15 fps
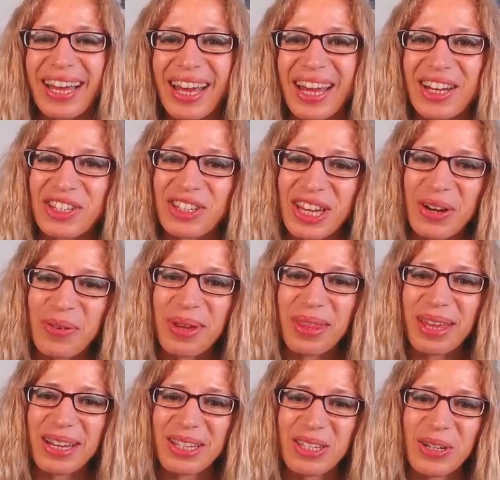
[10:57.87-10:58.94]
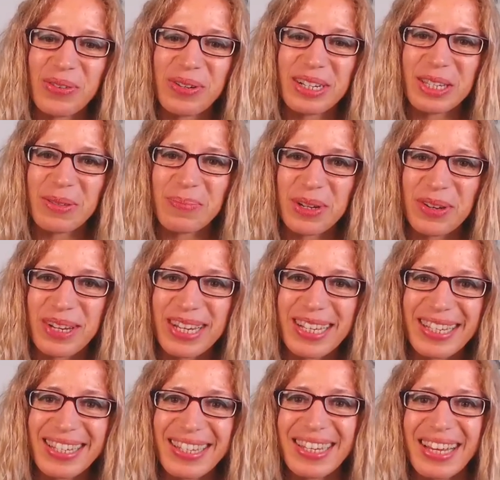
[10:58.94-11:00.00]
and share with us your
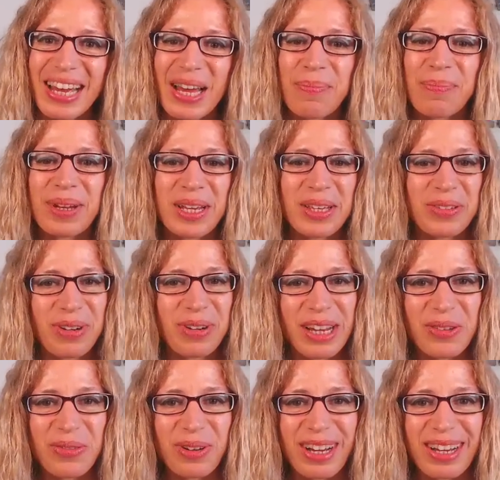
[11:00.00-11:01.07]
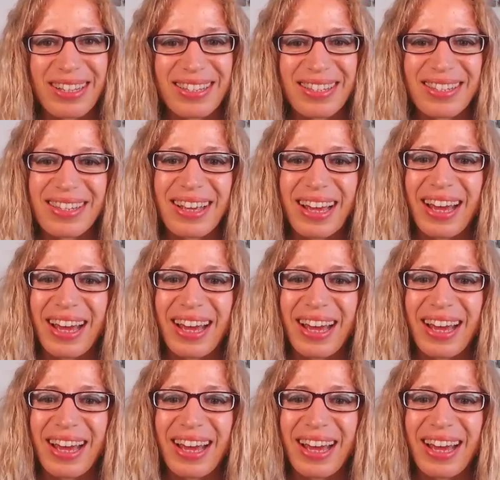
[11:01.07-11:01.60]
experience. Please write to us.